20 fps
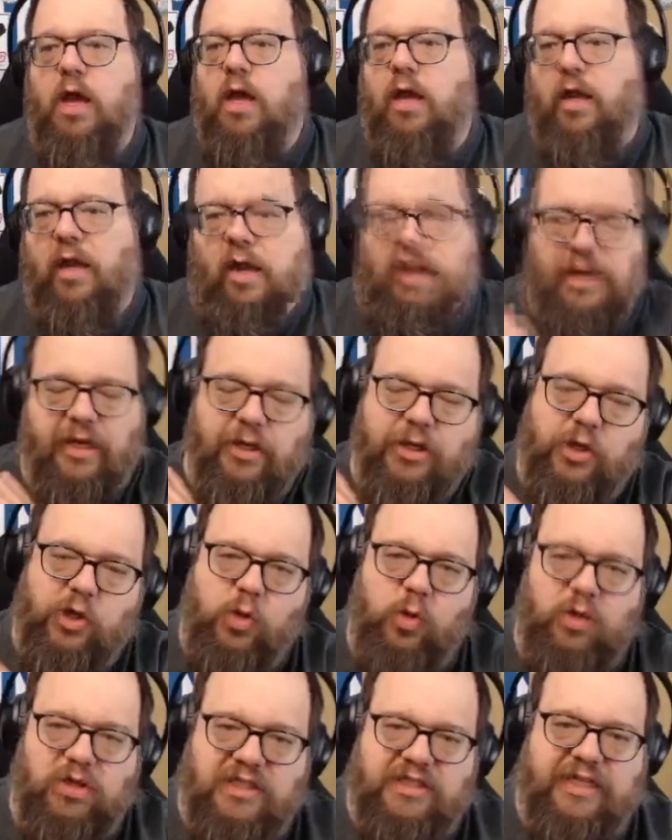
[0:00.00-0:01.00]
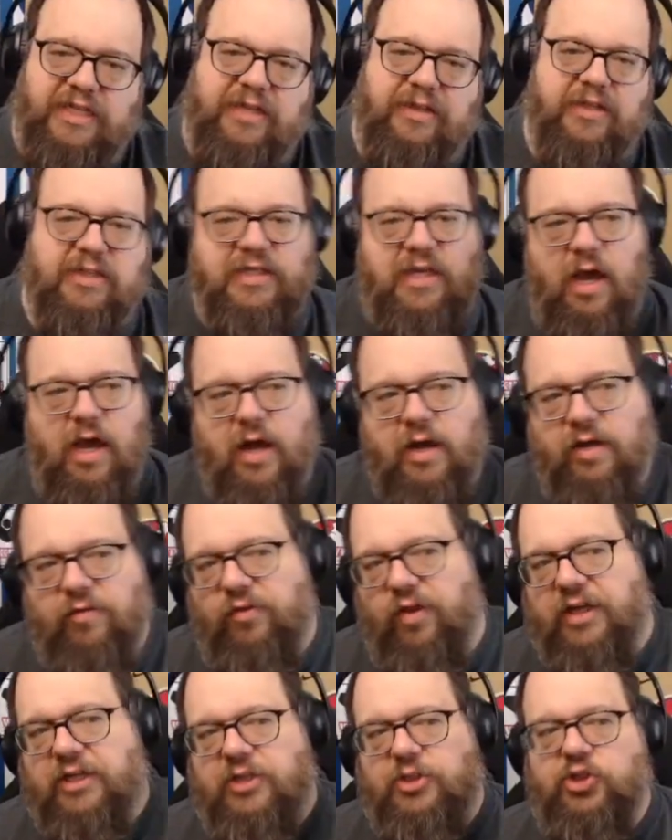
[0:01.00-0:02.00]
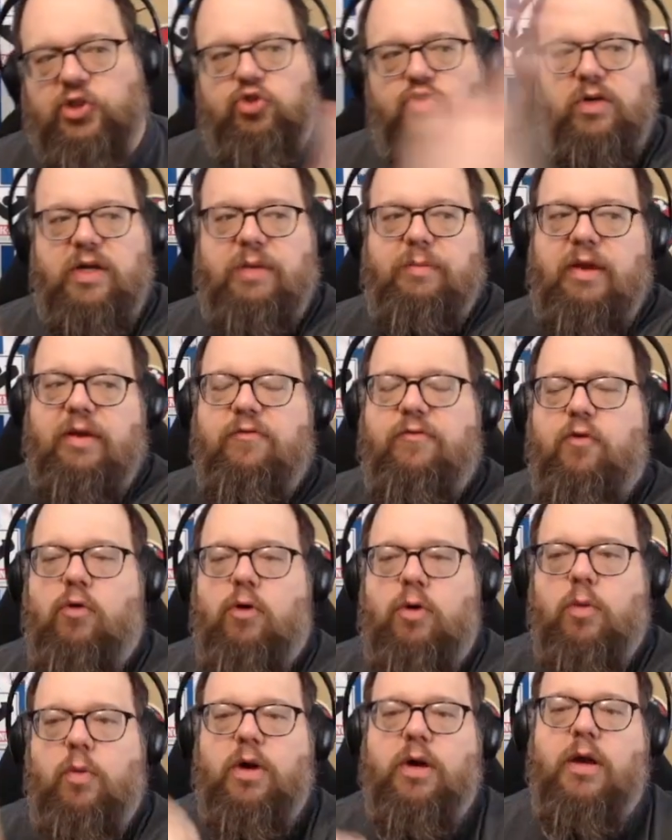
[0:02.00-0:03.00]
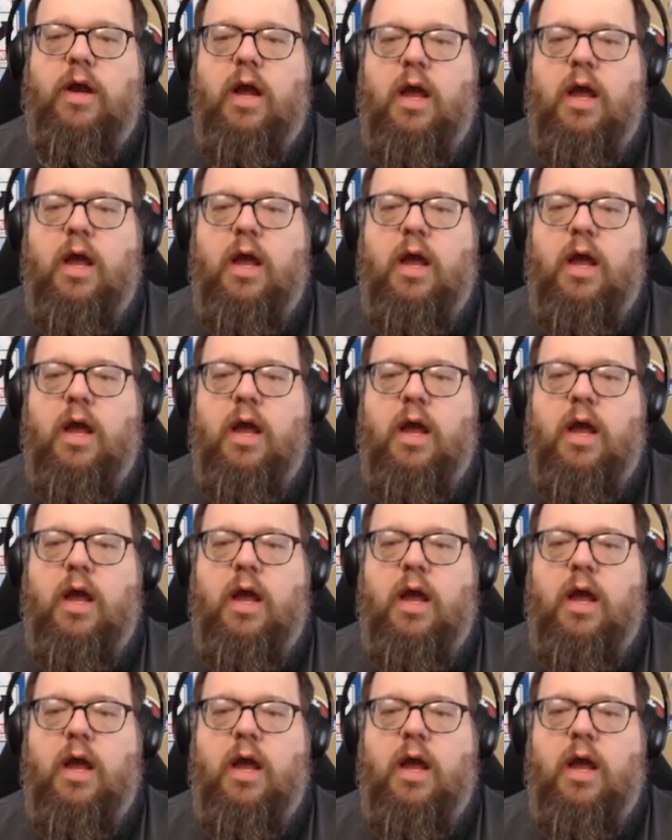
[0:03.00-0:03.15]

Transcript: Like, you will see this kind of like streaming forward